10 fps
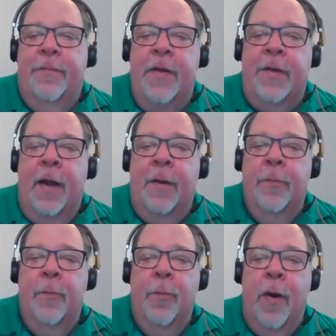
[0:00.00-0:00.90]
figure out
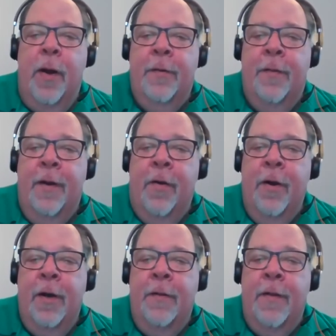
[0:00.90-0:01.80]
where they
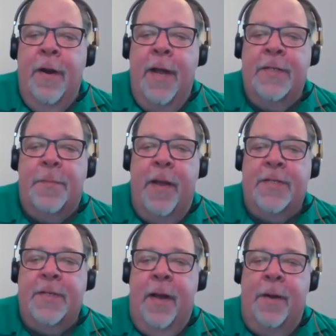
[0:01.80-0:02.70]
are in their
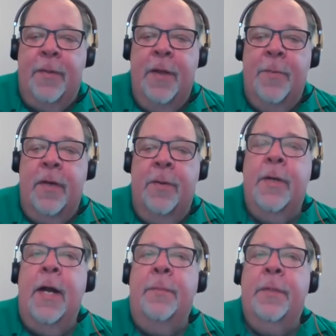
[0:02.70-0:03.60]
headspace about what they want to
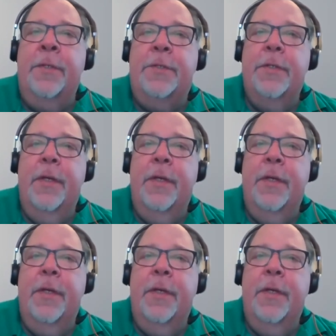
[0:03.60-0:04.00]
accomplish.